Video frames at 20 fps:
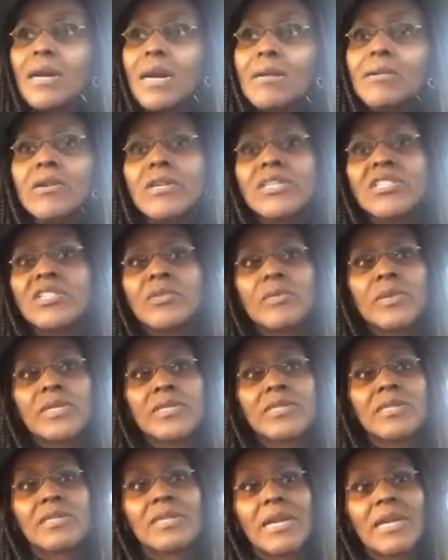I'm going to
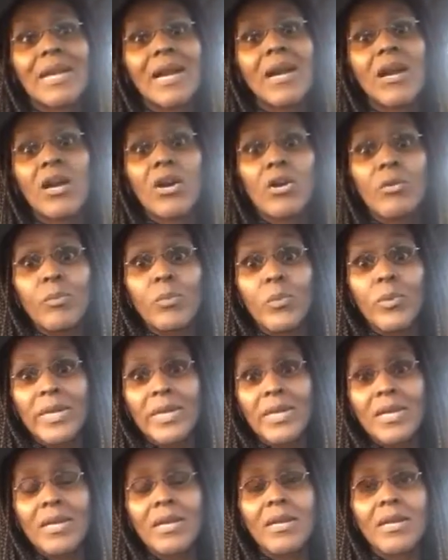work today. I hope
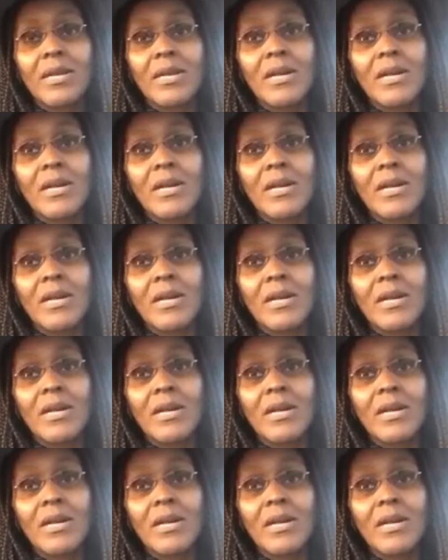we